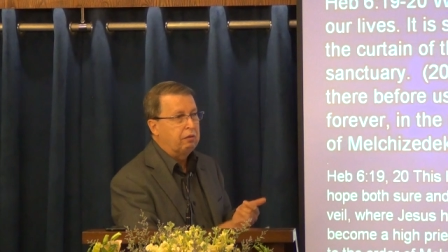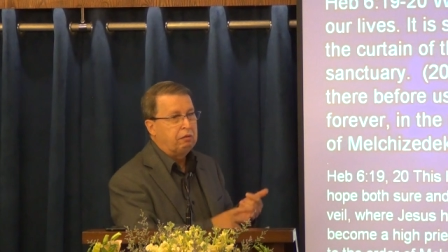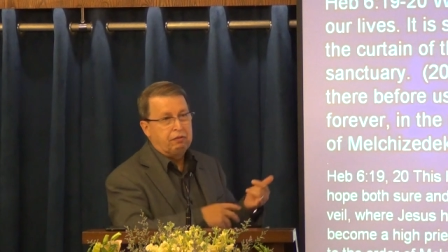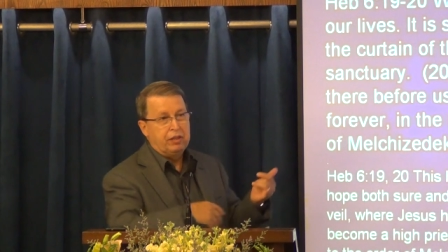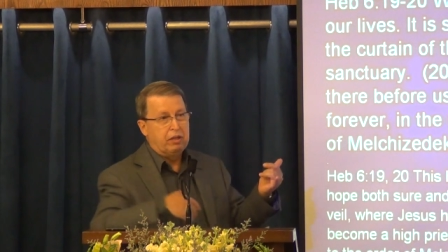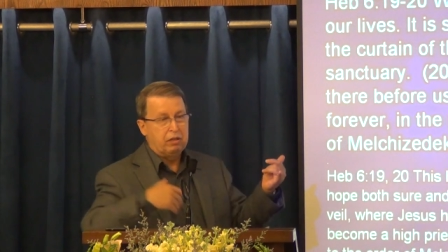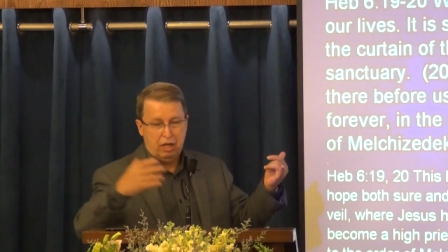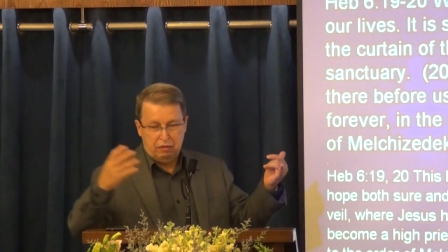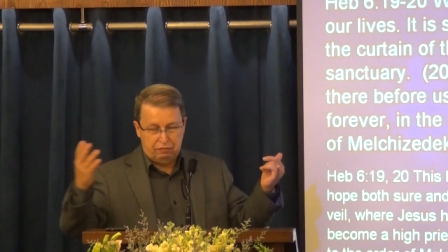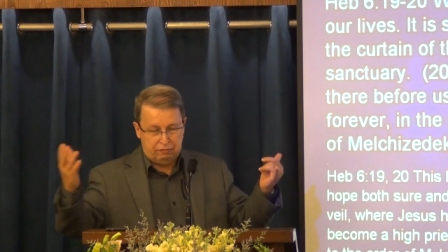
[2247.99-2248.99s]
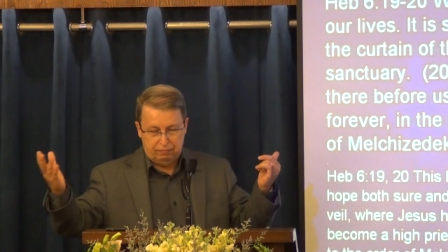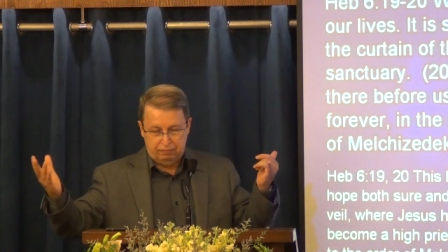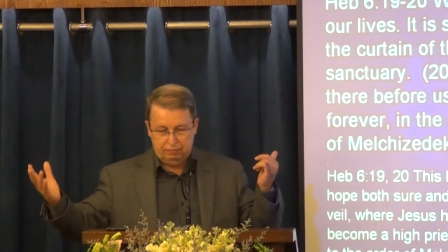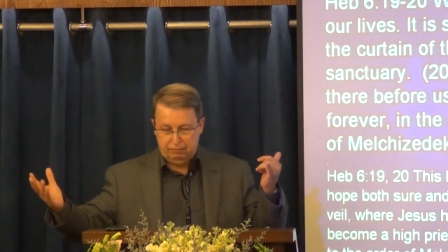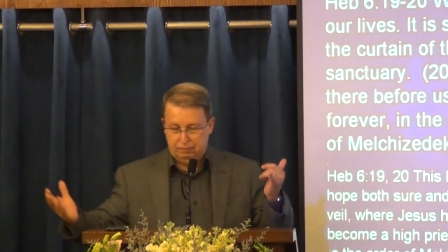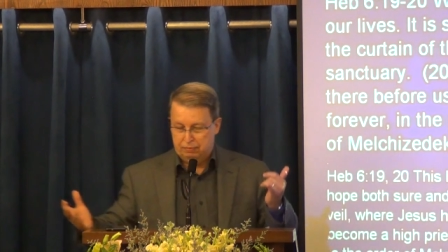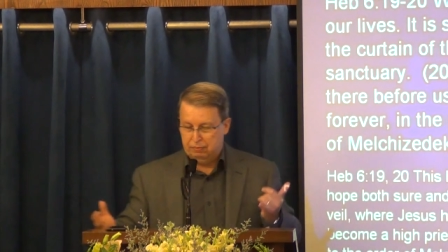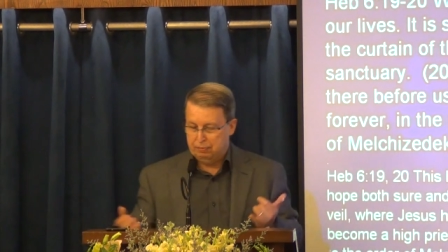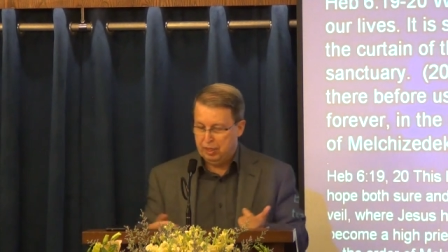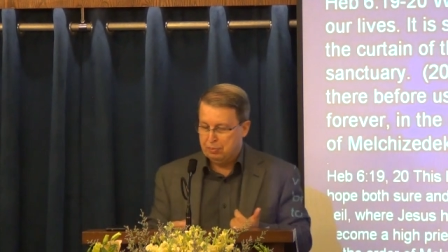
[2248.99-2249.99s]
Fear of
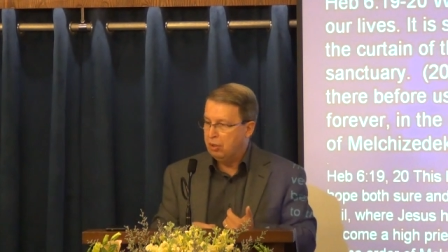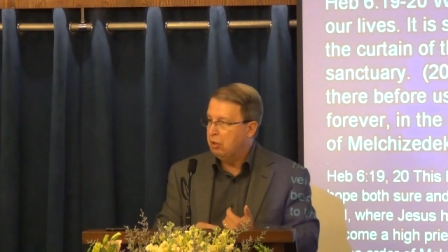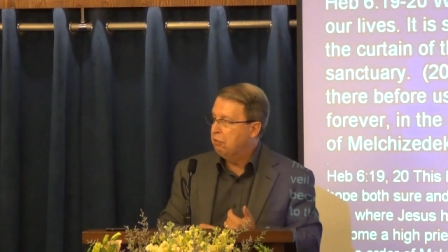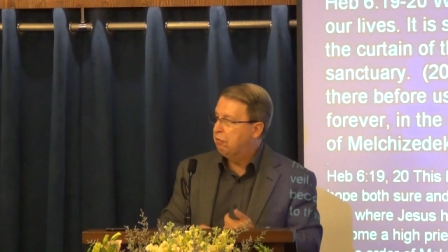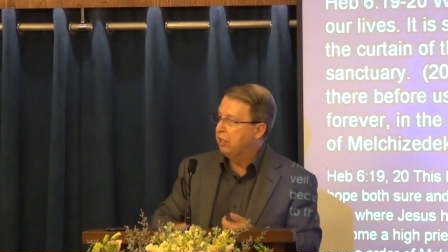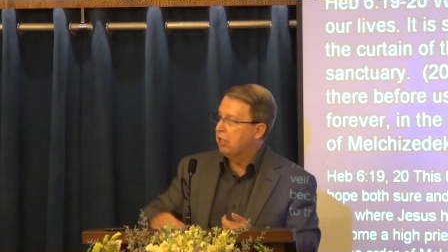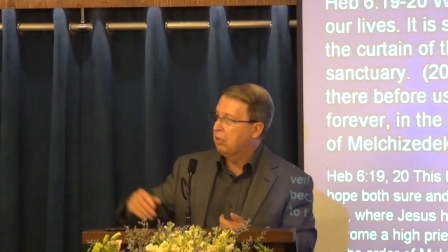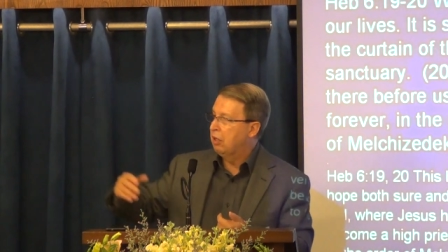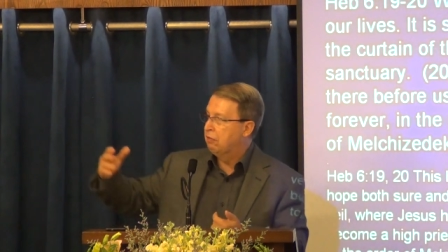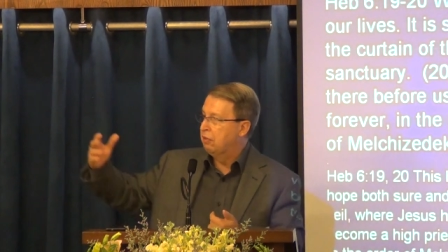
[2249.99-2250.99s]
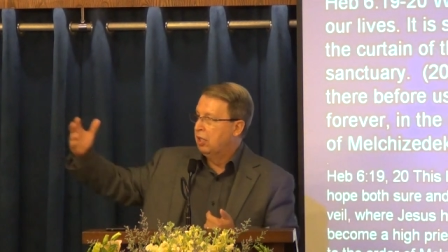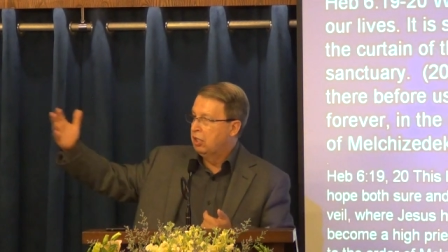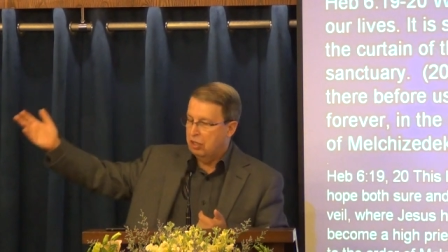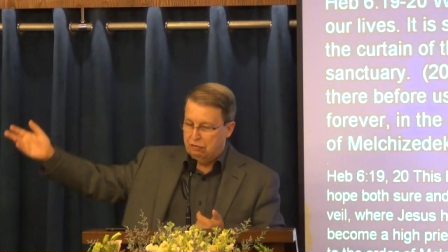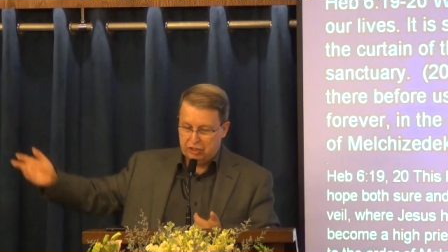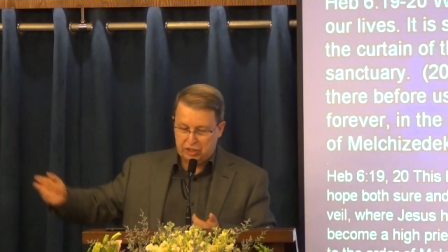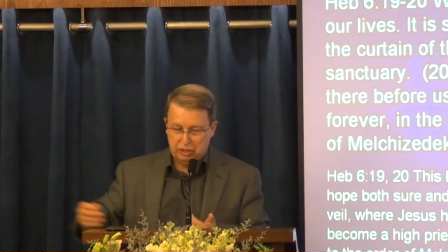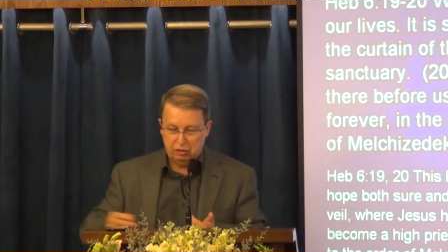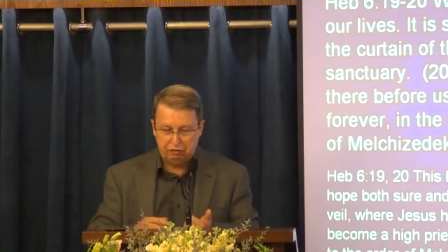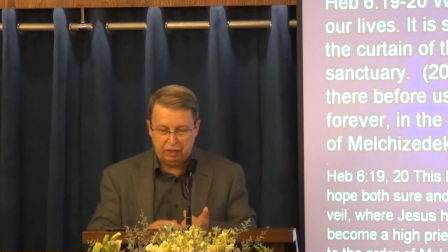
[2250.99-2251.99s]
people, fear of
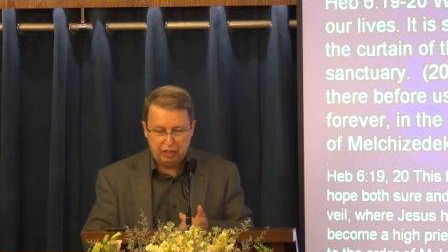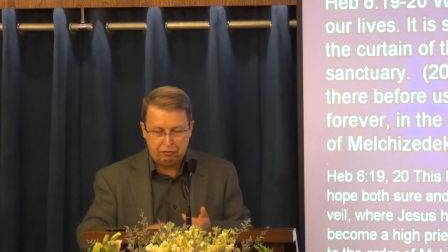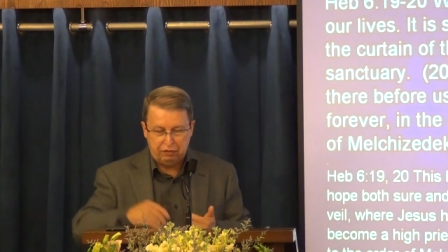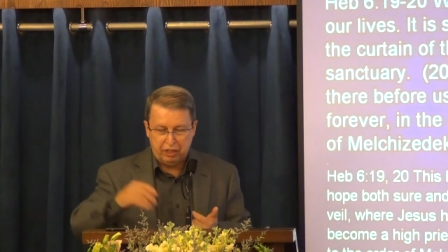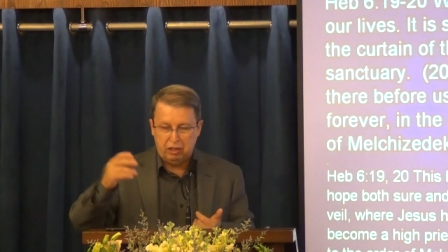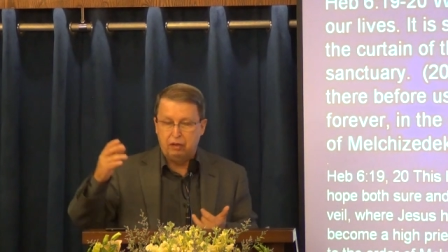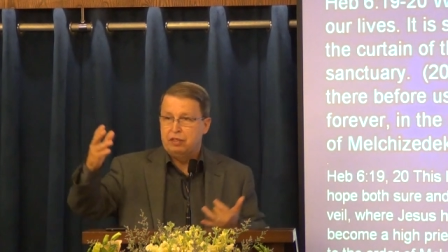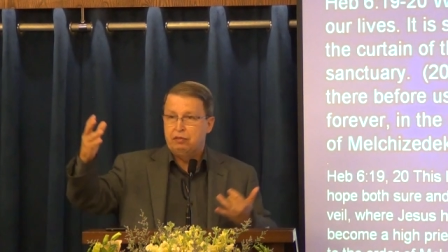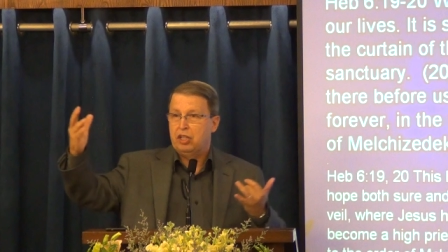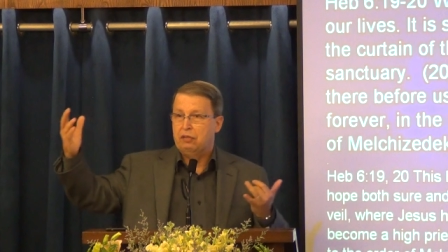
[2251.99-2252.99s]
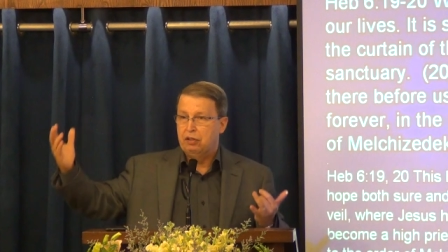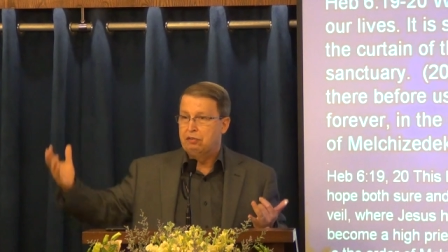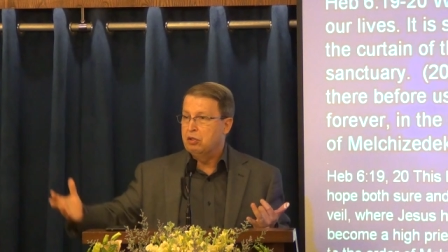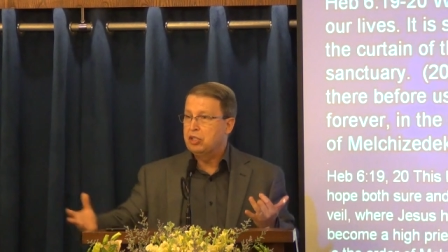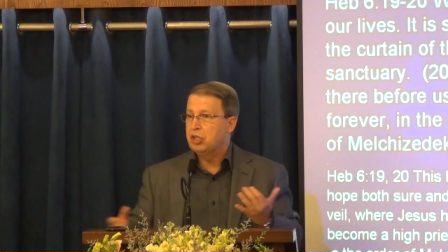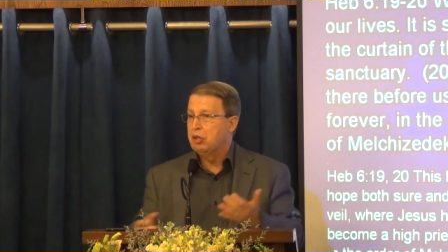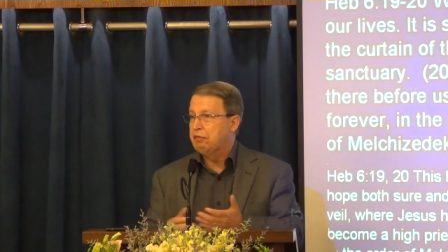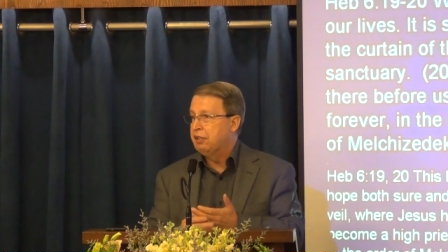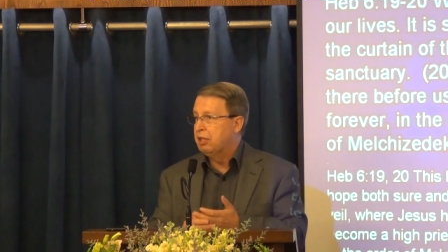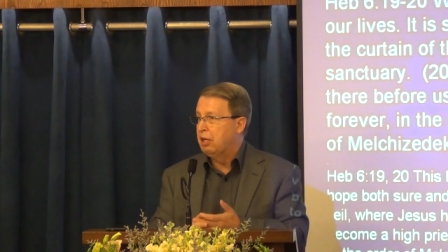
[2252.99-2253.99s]
confessing your faith, fear of even of the future,
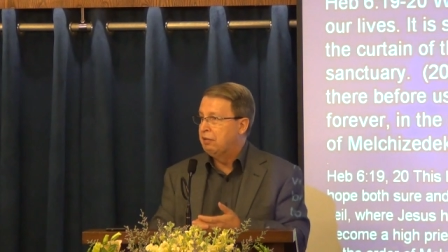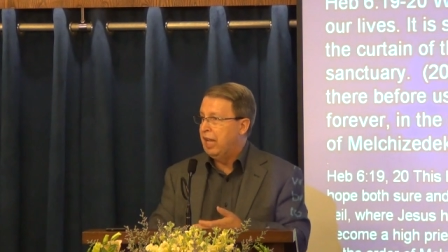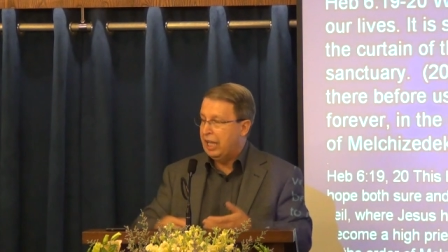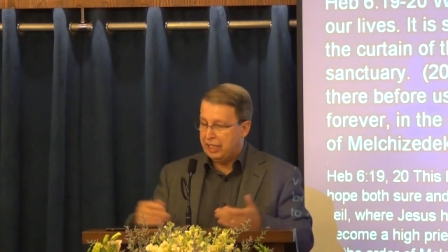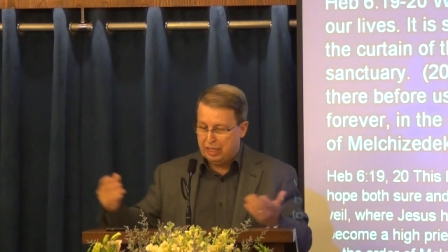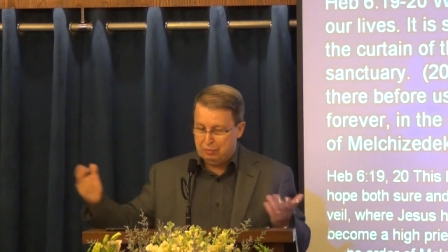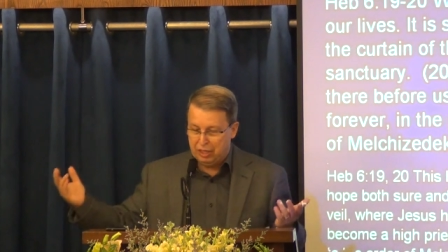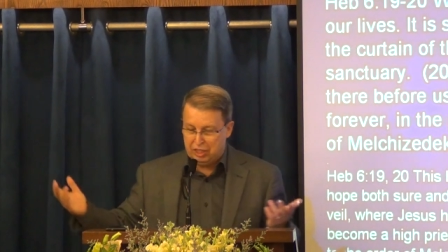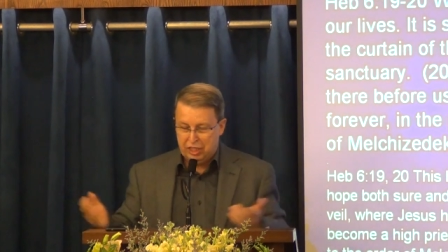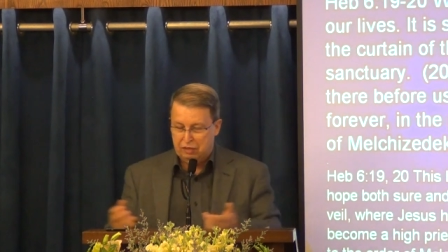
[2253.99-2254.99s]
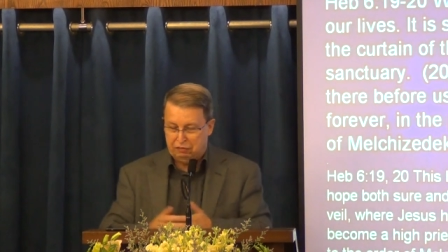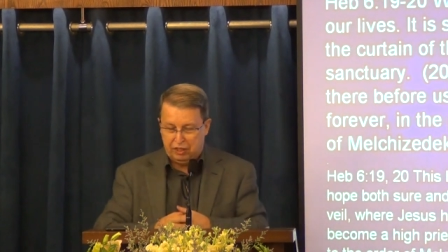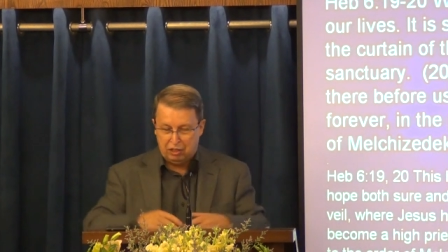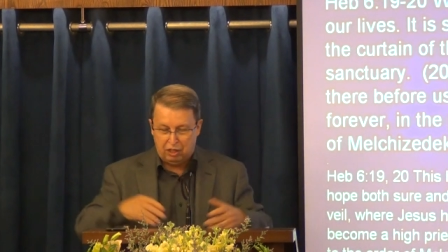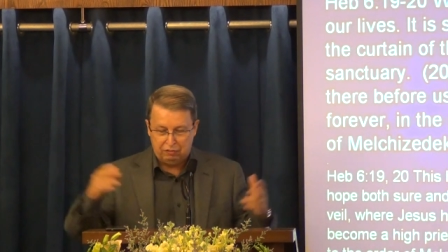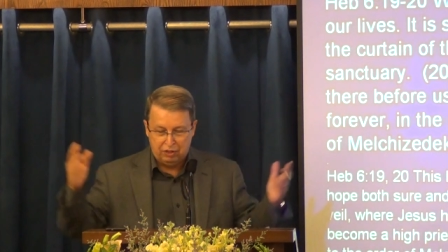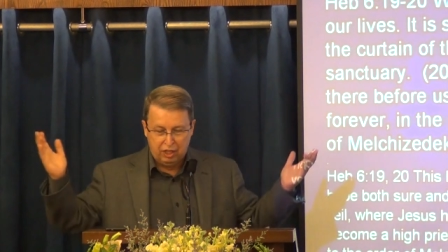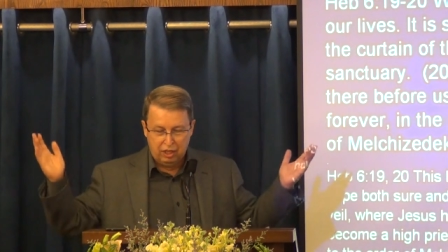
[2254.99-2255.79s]
fear of lacking money, fear of